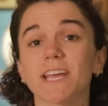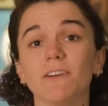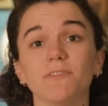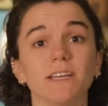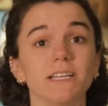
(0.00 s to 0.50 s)

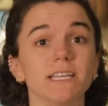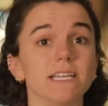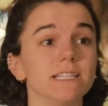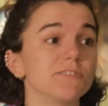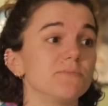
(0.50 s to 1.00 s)
caffeine
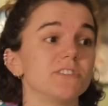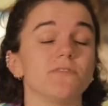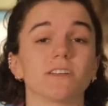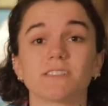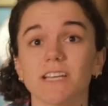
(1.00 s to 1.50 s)
in
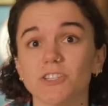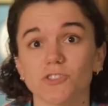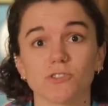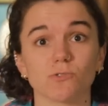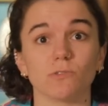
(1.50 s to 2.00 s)
specific
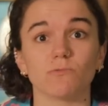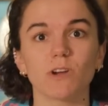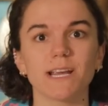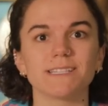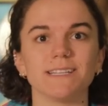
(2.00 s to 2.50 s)
sessions or in
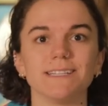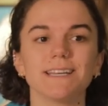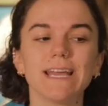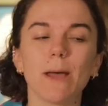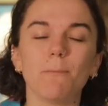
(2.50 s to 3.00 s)
races,
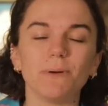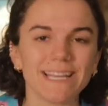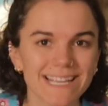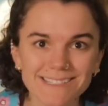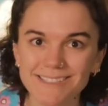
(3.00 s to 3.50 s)
but
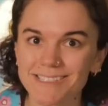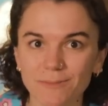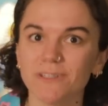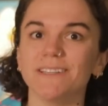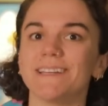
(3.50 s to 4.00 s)
it is a
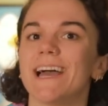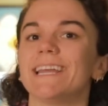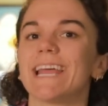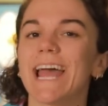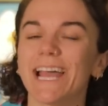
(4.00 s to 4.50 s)
stimulant and
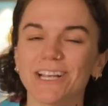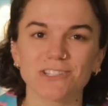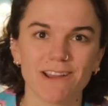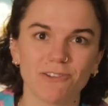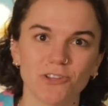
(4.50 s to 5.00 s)
it hangs
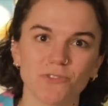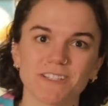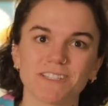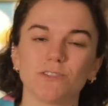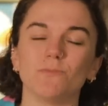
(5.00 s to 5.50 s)
around in your
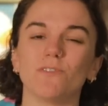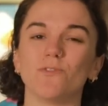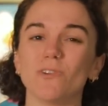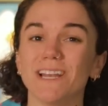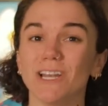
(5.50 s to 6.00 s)
system
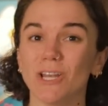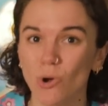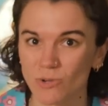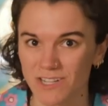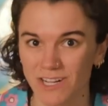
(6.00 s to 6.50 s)
for a
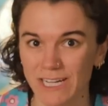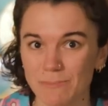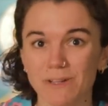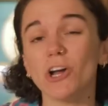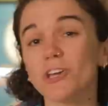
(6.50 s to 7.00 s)
long
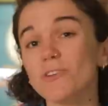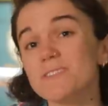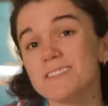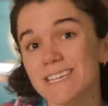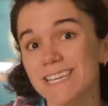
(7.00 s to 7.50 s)
time. I go for
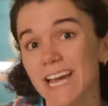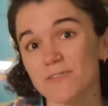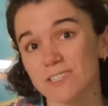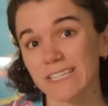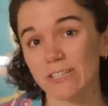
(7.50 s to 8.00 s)

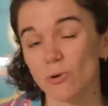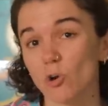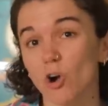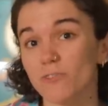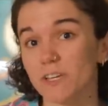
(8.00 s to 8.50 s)
decaf tea or
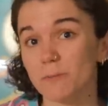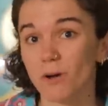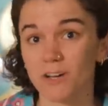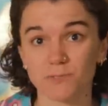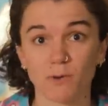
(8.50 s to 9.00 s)
coffee
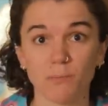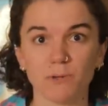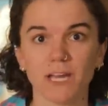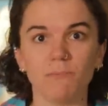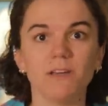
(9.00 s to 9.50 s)
past 1
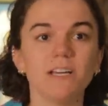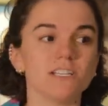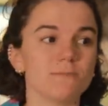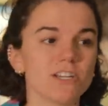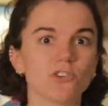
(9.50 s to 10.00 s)
p.m.
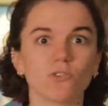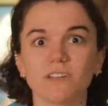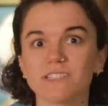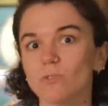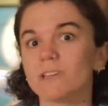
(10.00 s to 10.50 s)
to make sure that
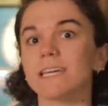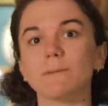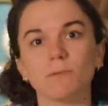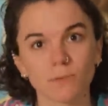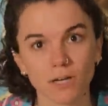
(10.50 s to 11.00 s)
it's not keeping